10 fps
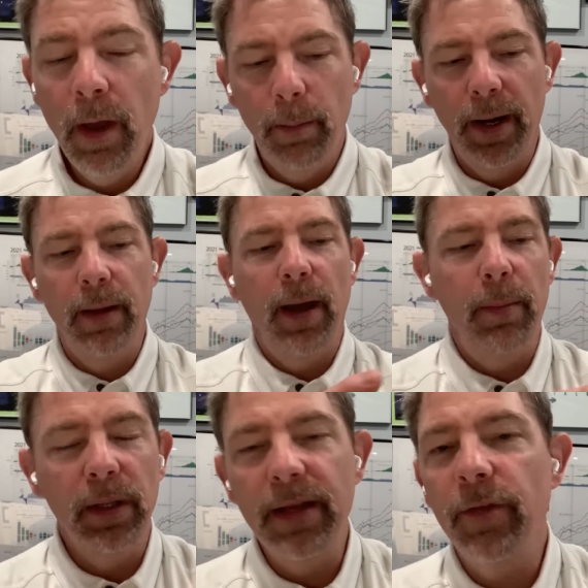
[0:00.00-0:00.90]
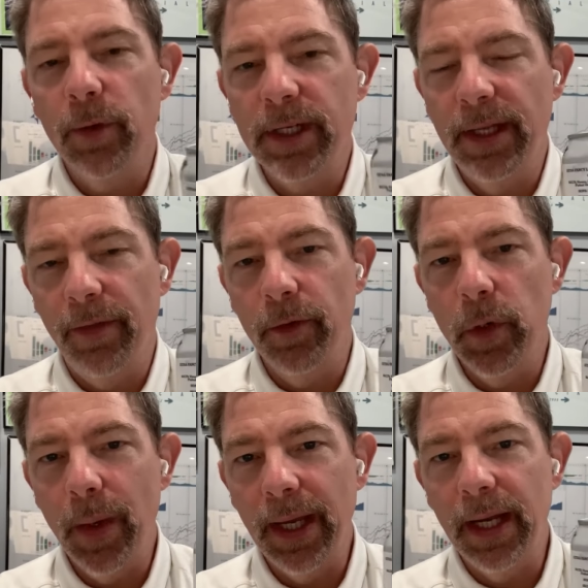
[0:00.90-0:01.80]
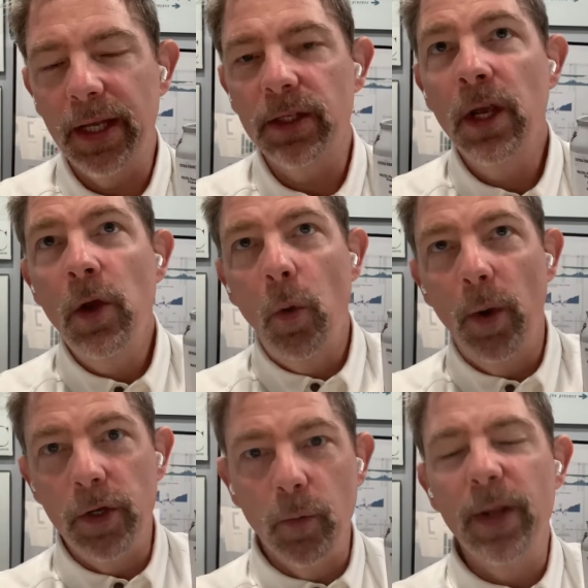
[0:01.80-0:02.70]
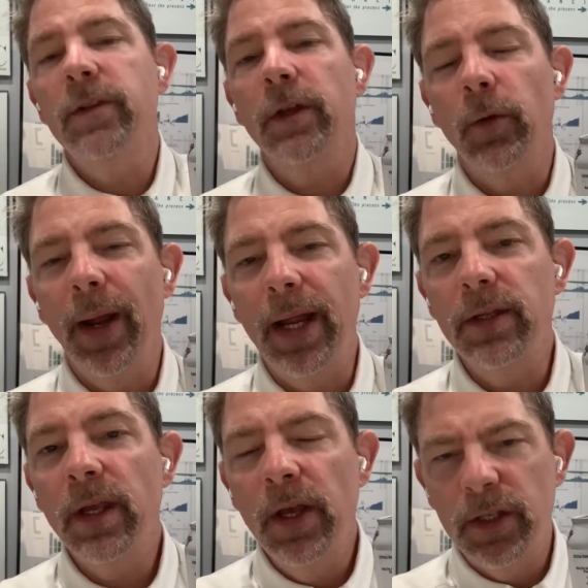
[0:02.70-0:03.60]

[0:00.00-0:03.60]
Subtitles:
But I believe the reason that they're doing it is when you rinse the grains,